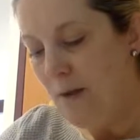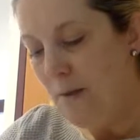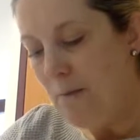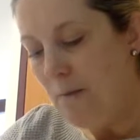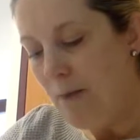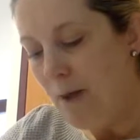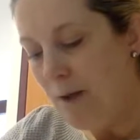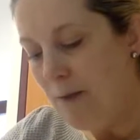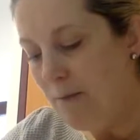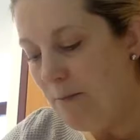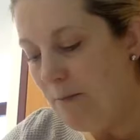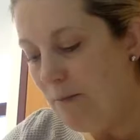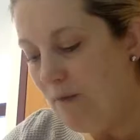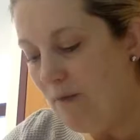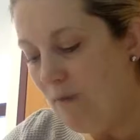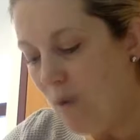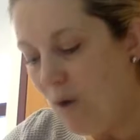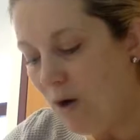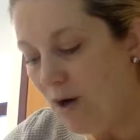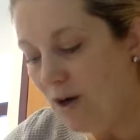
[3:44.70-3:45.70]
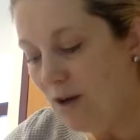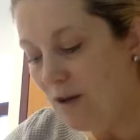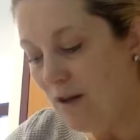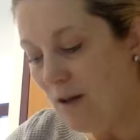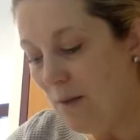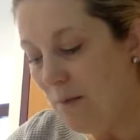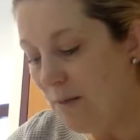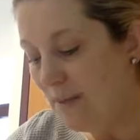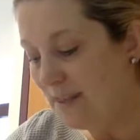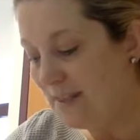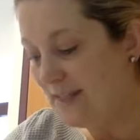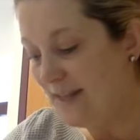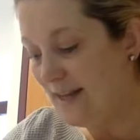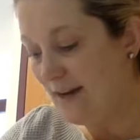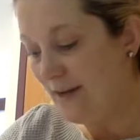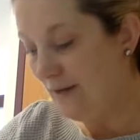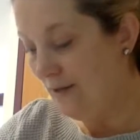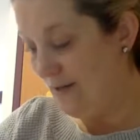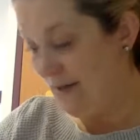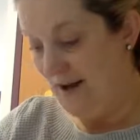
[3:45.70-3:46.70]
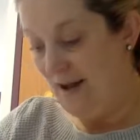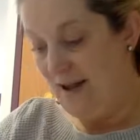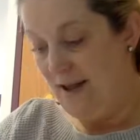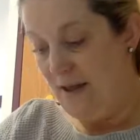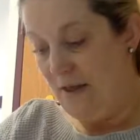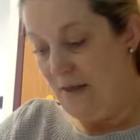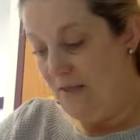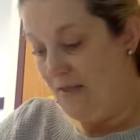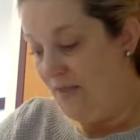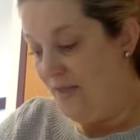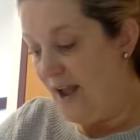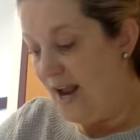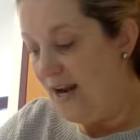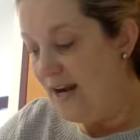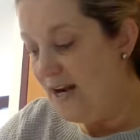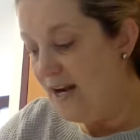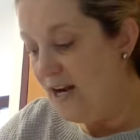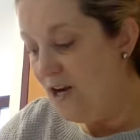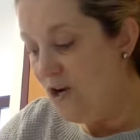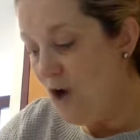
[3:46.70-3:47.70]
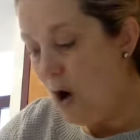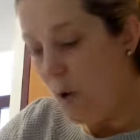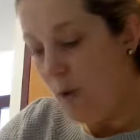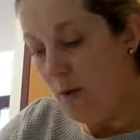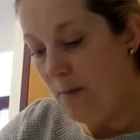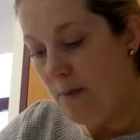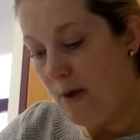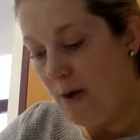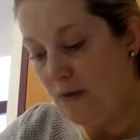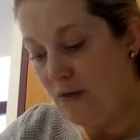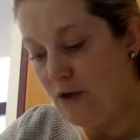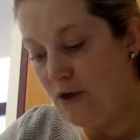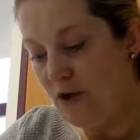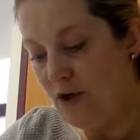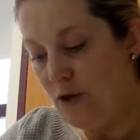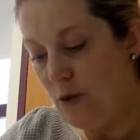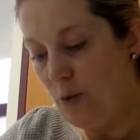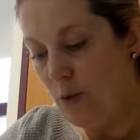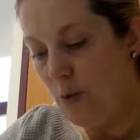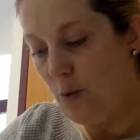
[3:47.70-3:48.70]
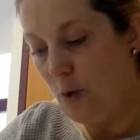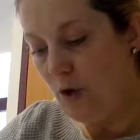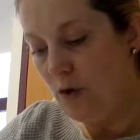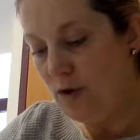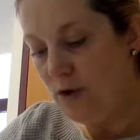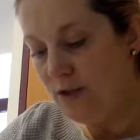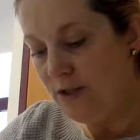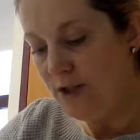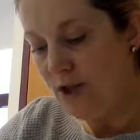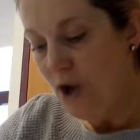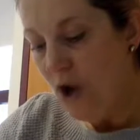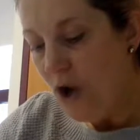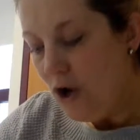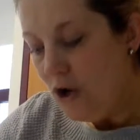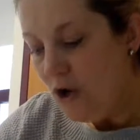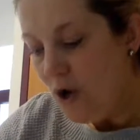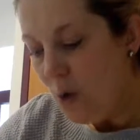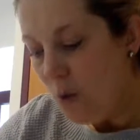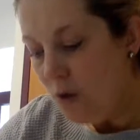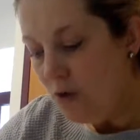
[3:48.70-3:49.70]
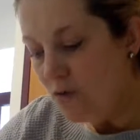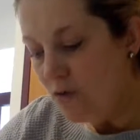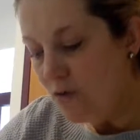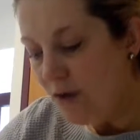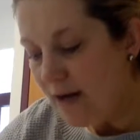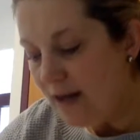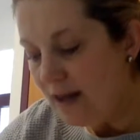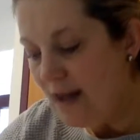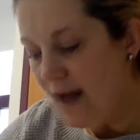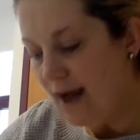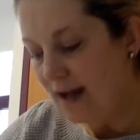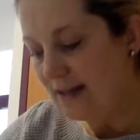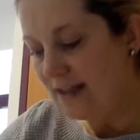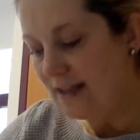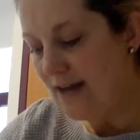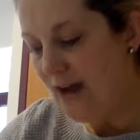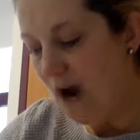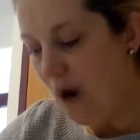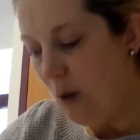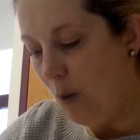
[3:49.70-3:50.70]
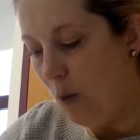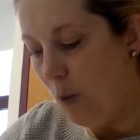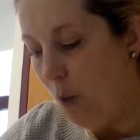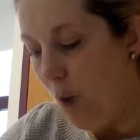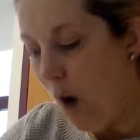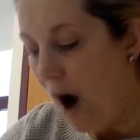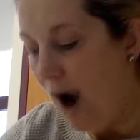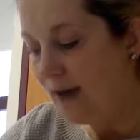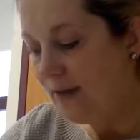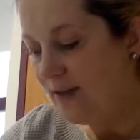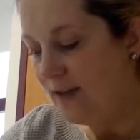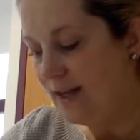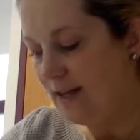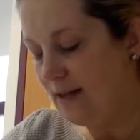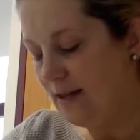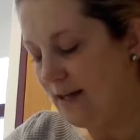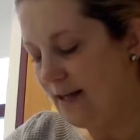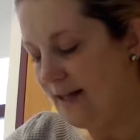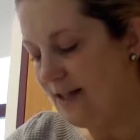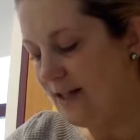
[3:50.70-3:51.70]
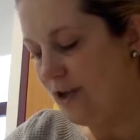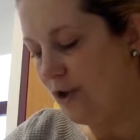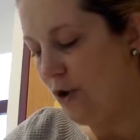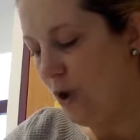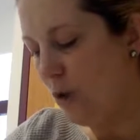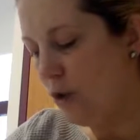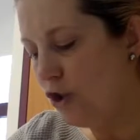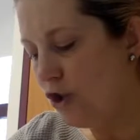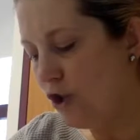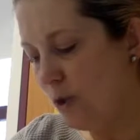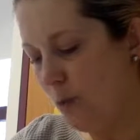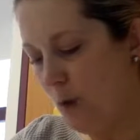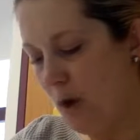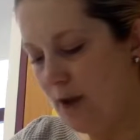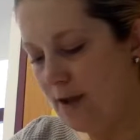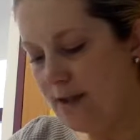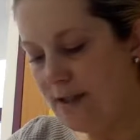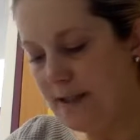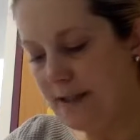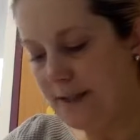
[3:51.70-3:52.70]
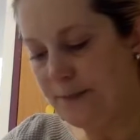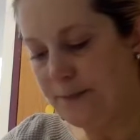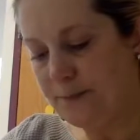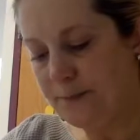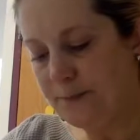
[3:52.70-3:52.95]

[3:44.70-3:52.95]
But before Columbus sailed, they didn't know about the New World. No one realized how wide the Atlantic Ocean was.